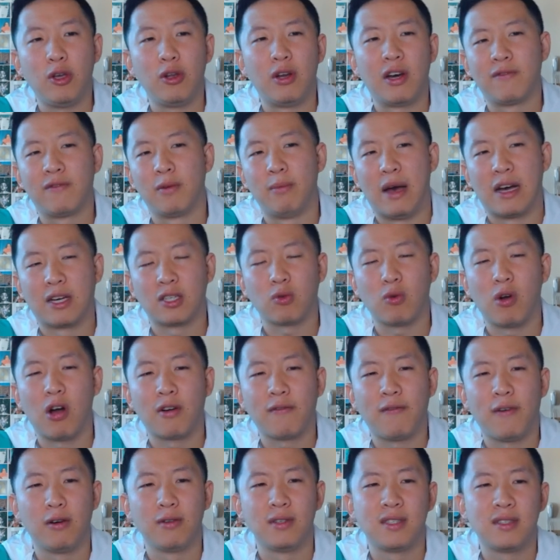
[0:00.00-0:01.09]
You'd have to Max
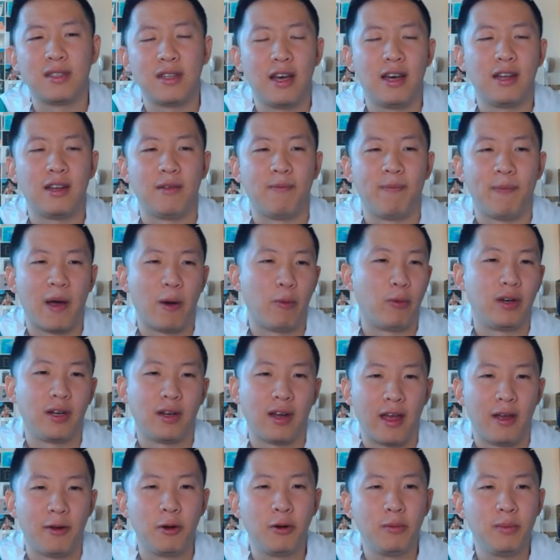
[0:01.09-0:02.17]
Rockfall instead, and that
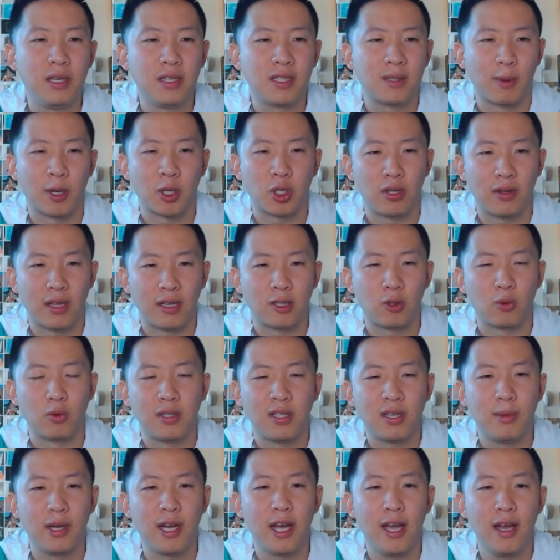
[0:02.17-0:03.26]
wouldn't KO me, especially thanks to
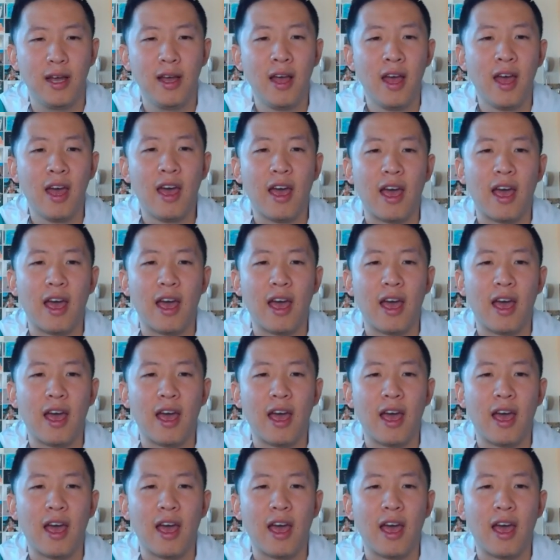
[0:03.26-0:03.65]
Intimidate.